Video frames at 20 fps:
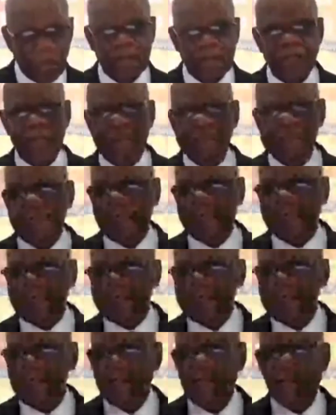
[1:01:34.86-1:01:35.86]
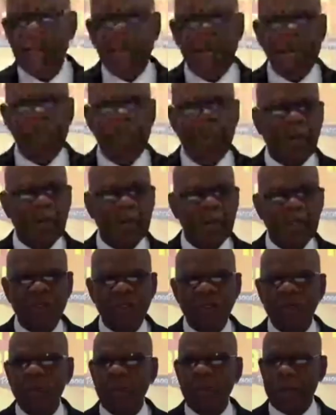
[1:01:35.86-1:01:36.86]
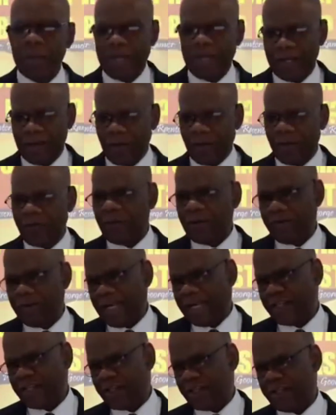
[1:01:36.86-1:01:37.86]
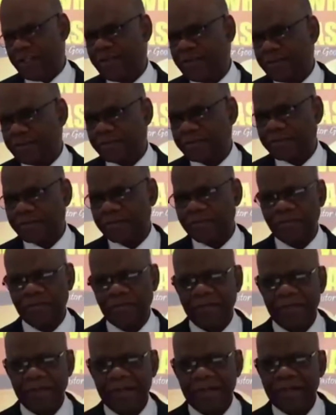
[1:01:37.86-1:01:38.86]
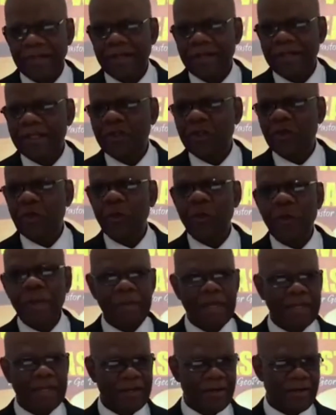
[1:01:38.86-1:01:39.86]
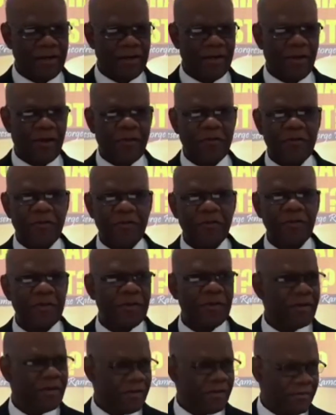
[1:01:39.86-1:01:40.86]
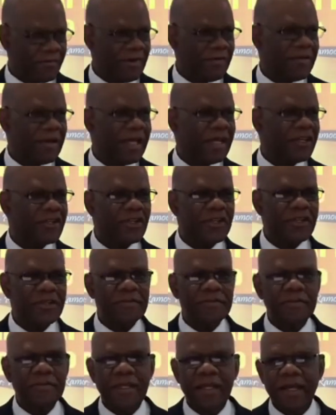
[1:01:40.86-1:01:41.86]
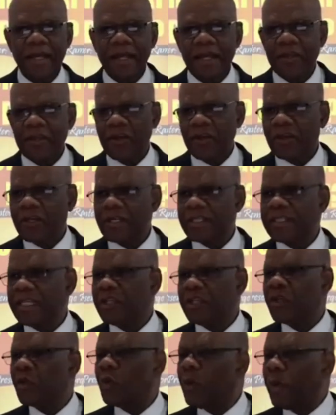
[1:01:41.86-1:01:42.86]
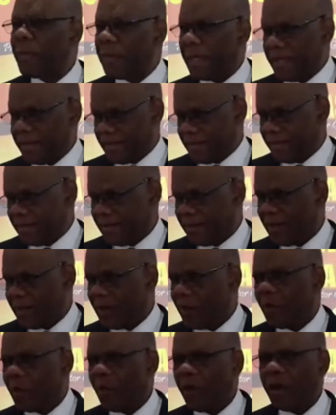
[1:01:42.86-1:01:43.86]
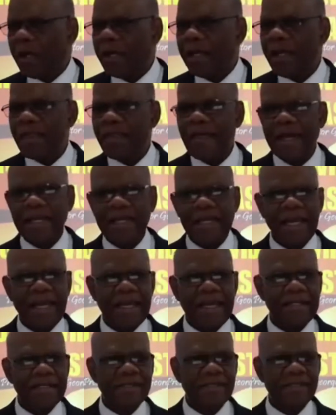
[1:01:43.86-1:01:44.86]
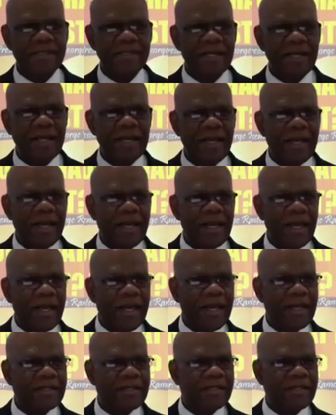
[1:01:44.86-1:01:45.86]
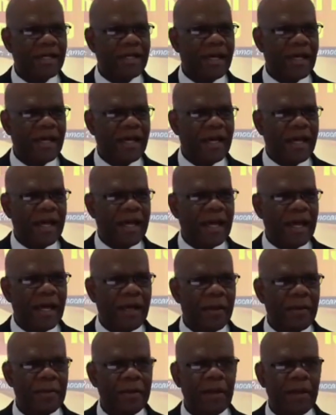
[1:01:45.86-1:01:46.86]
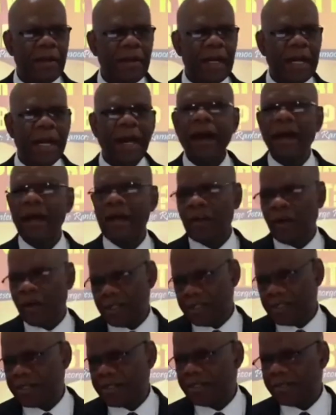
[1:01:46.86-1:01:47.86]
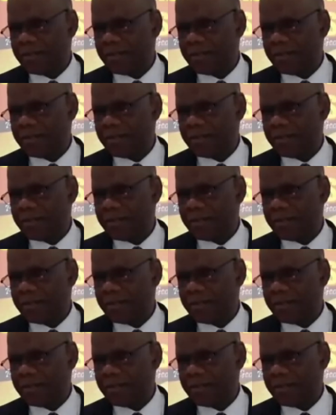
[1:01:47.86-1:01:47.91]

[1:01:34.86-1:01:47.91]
of these days about the two women of Revelation. The two women of Revelation. You're going to see two women. One that is a harlot,